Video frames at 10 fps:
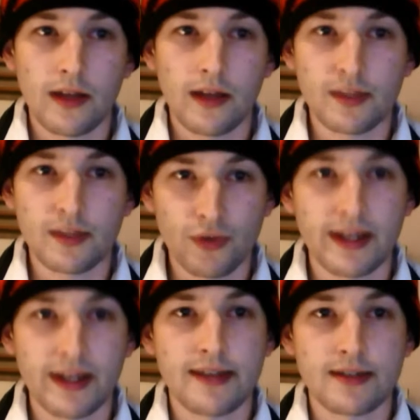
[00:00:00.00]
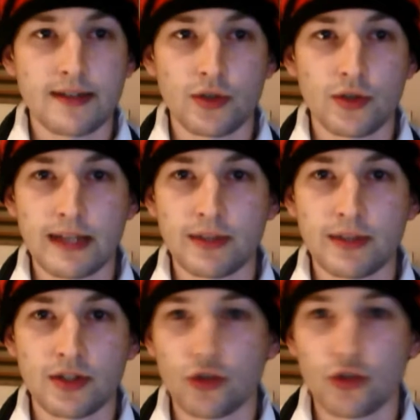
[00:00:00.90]
it's pretty easy to adapt
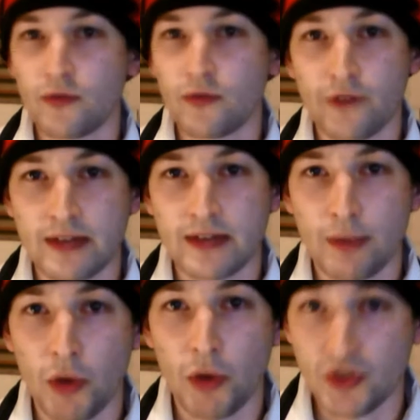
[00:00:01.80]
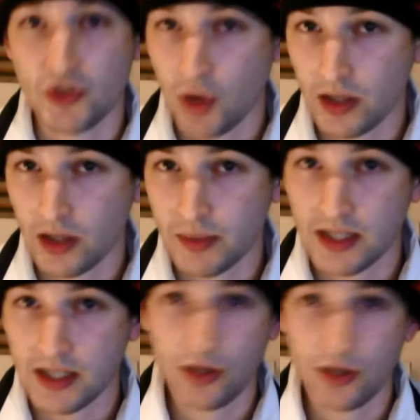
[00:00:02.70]
it to, for example,
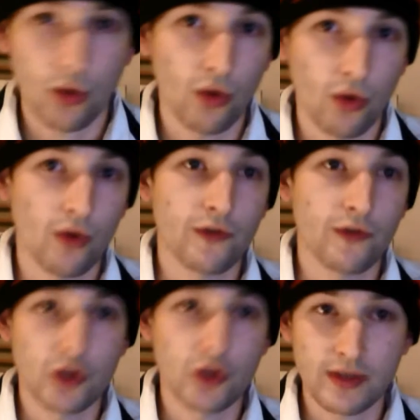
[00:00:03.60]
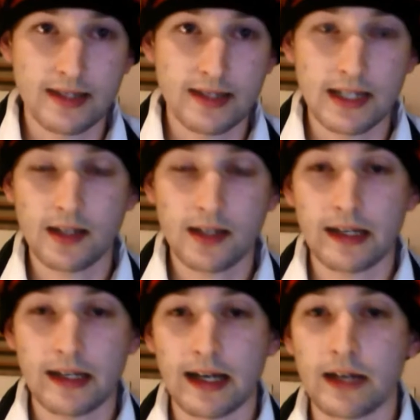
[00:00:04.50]
post-apocalyptic or futuristic.
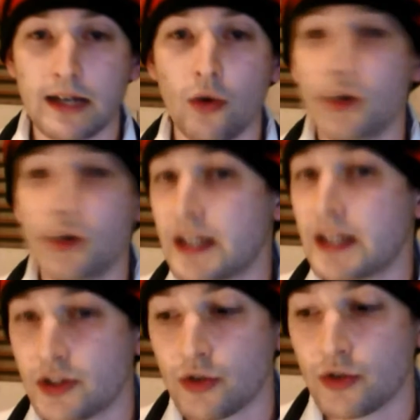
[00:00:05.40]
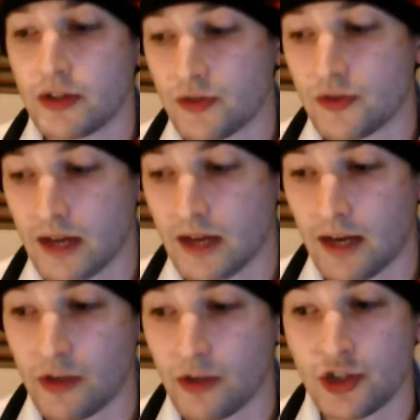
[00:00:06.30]
All you need to do is
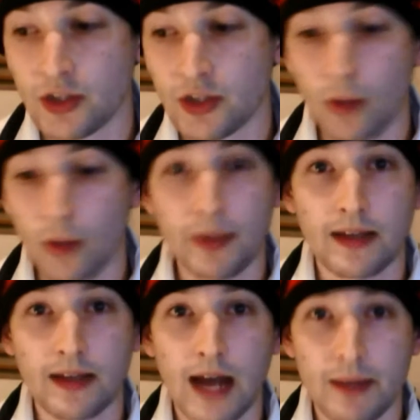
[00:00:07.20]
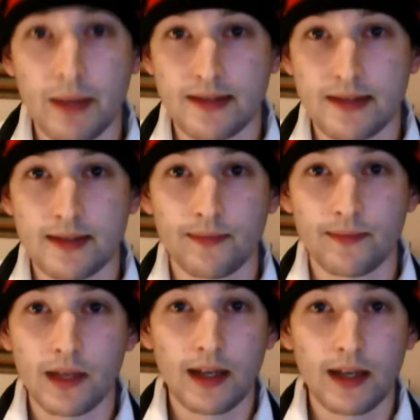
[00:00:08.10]
rejig the weapon and armor system,
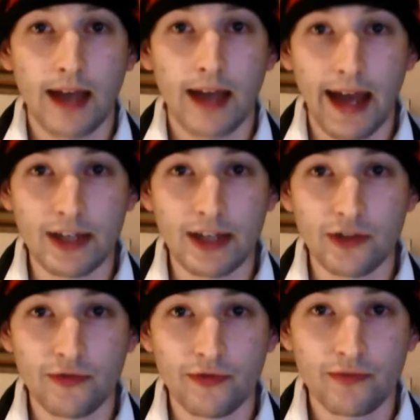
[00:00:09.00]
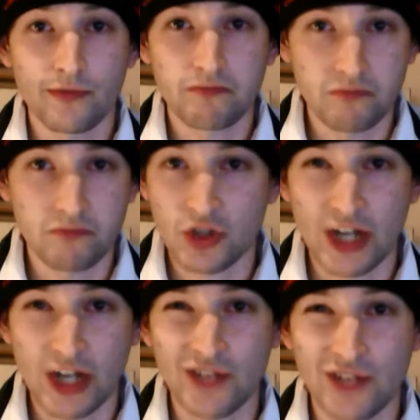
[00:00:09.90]
and you just
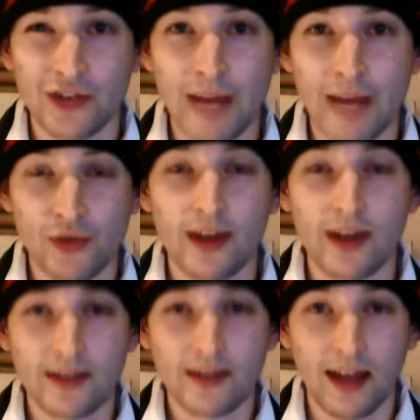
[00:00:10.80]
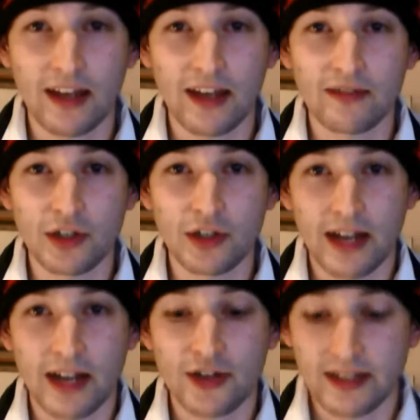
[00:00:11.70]
change a few names around and you
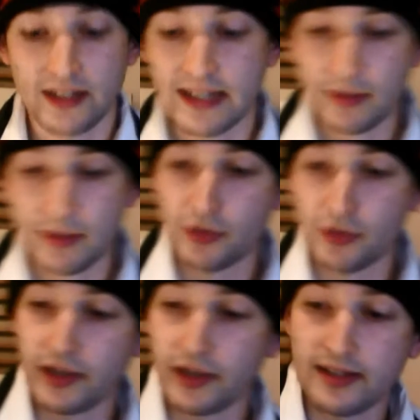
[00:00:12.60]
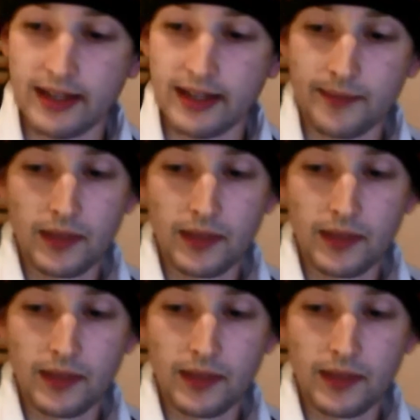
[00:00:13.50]
can actually adapt it pretty easily.